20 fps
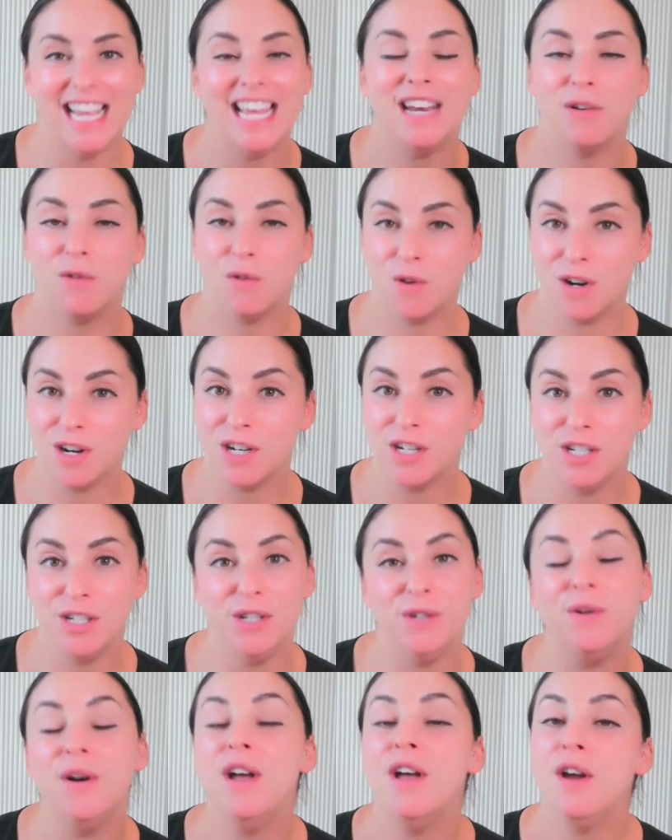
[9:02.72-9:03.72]
in order
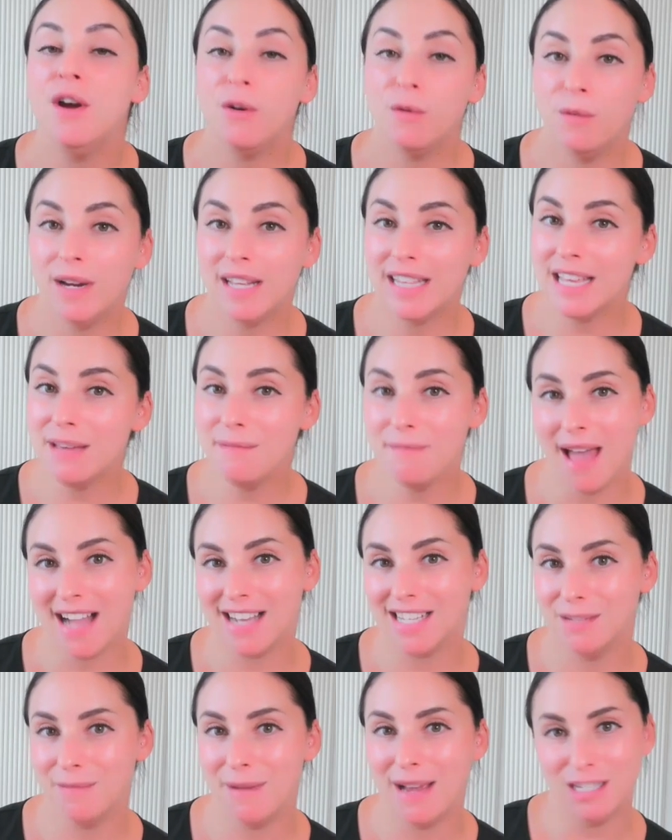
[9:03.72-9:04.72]
to really
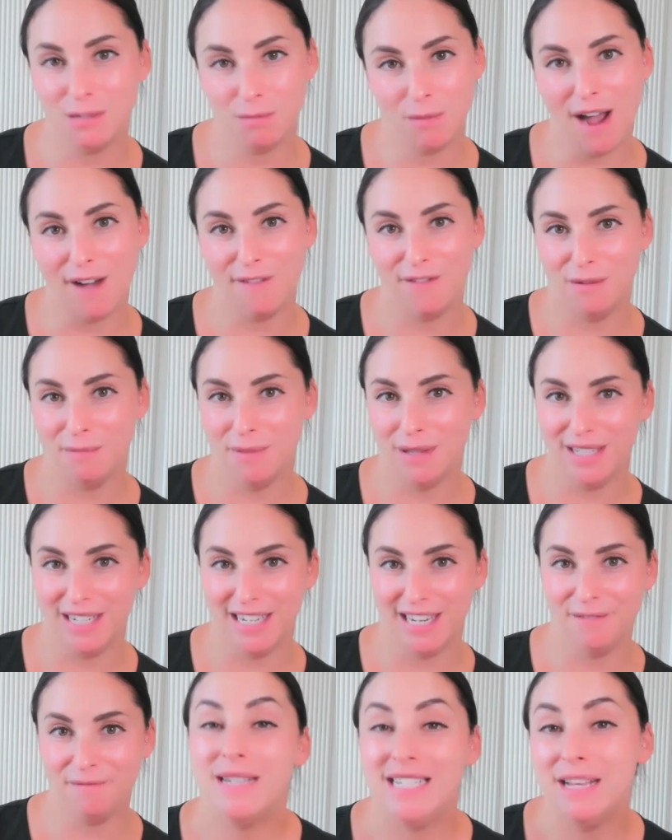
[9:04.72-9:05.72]
maximize
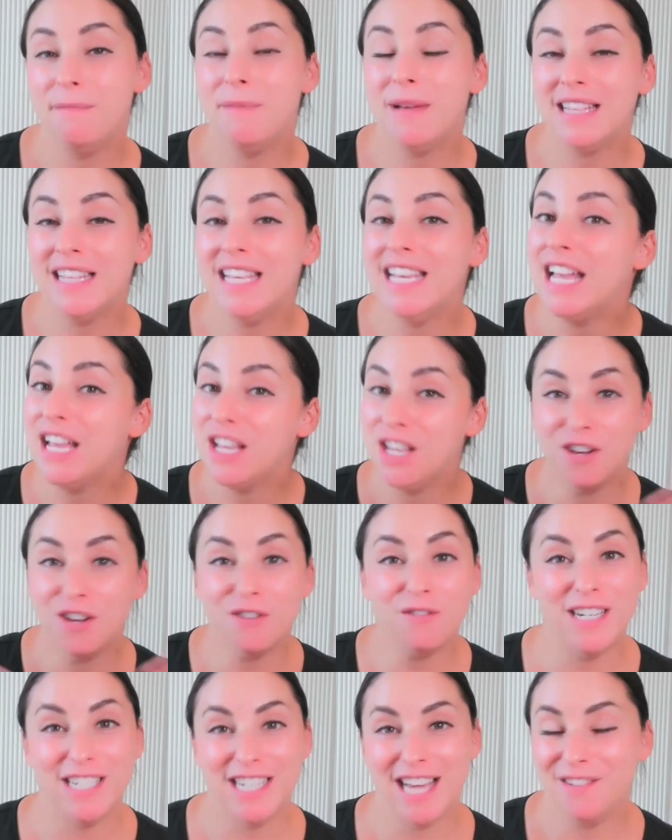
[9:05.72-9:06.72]
profitability. But typically you'll
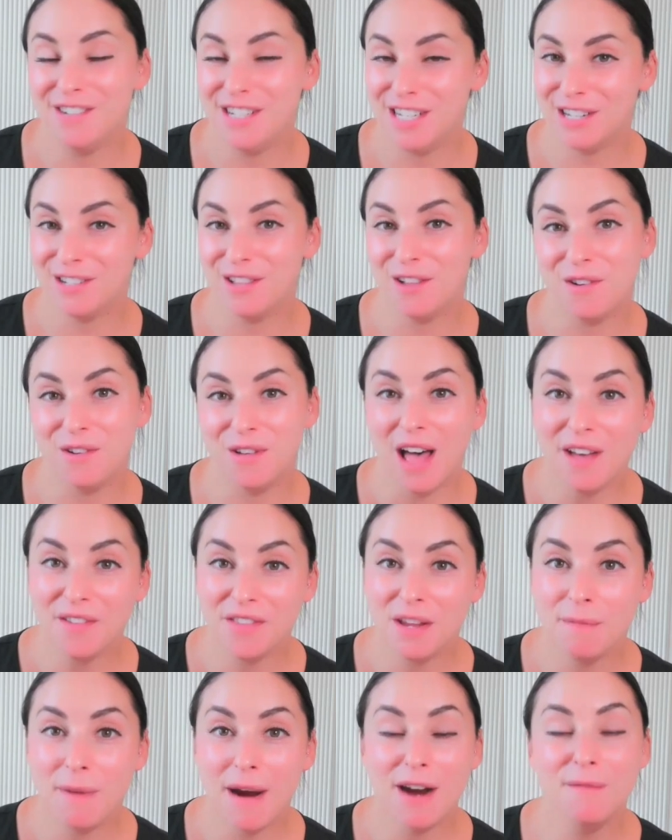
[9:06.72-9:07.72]
reach out to your local health
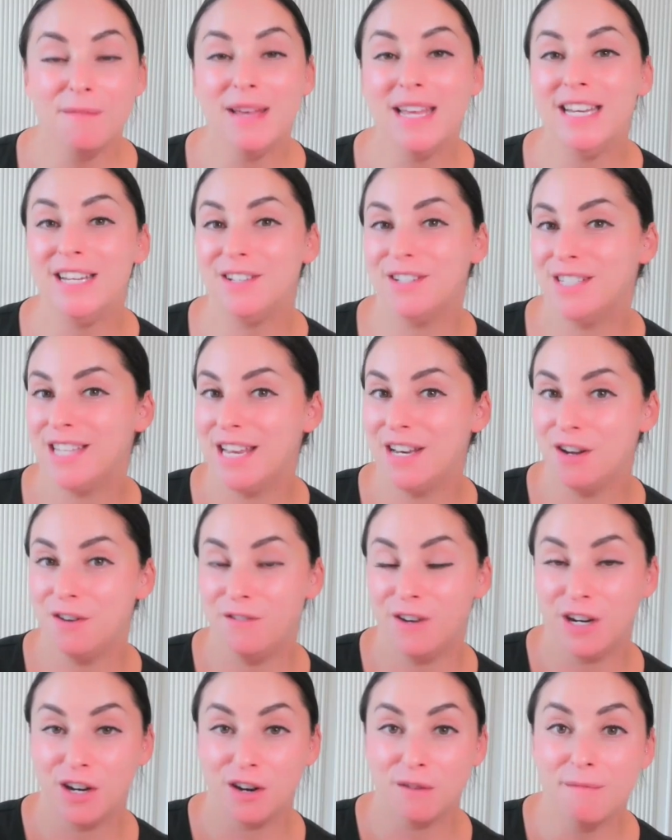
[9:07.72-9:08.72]
department, you'll send
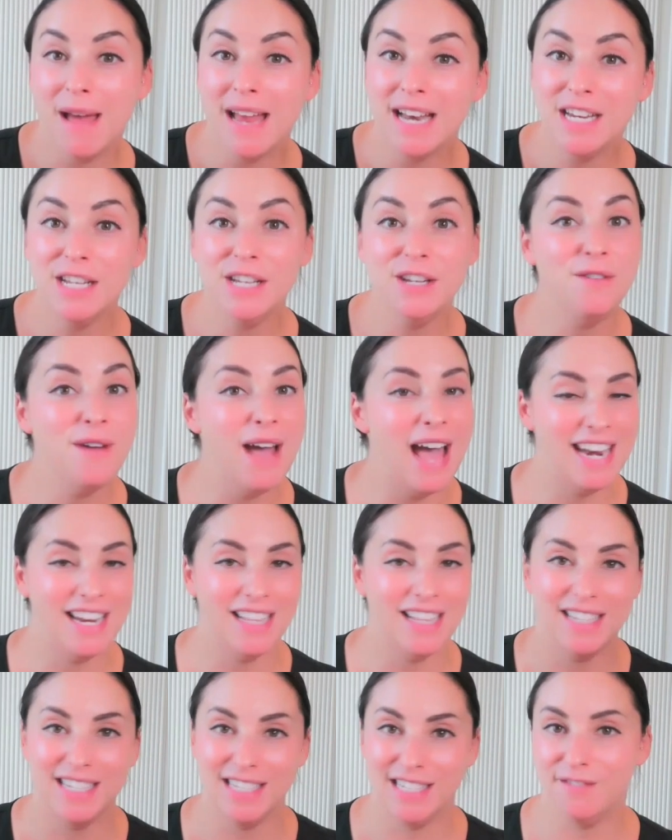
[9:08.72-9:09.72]
over your menu and
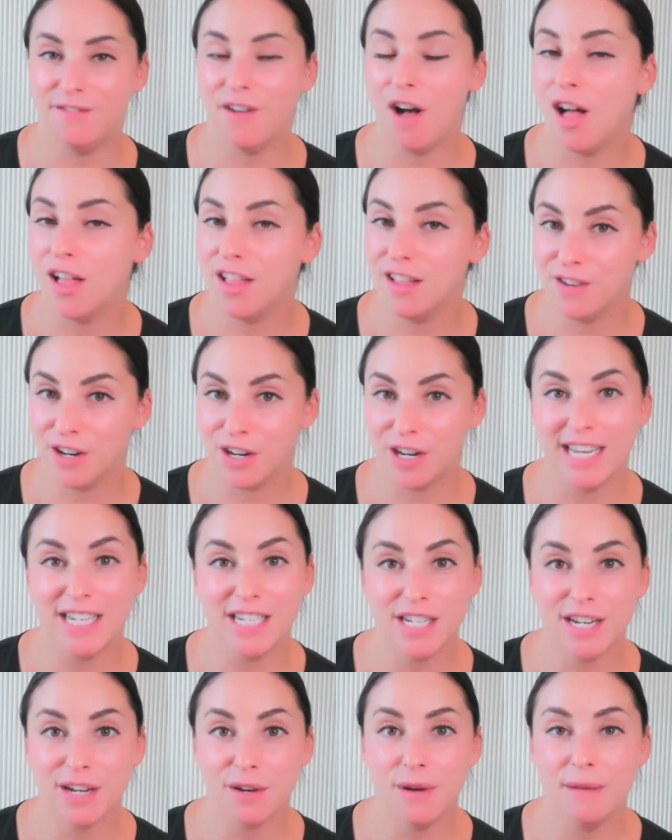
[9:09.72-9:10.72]
a list of all of your
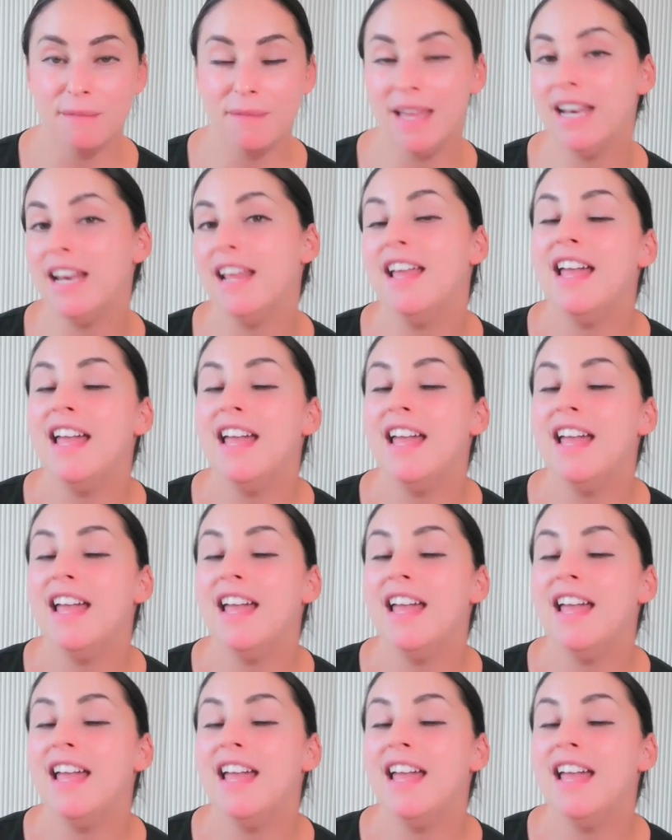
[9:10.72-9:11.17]
kitchen equipment.